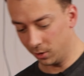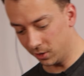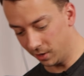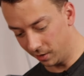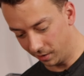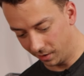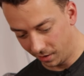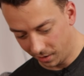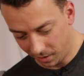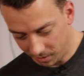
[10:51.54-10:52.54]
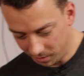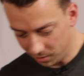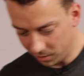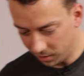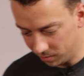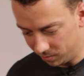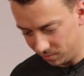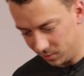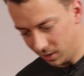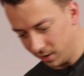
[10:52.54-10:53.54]
What are you saying? Okay,
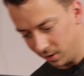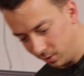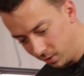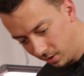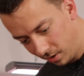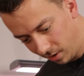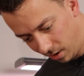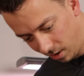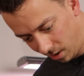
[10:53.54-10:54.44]
no, I can do it.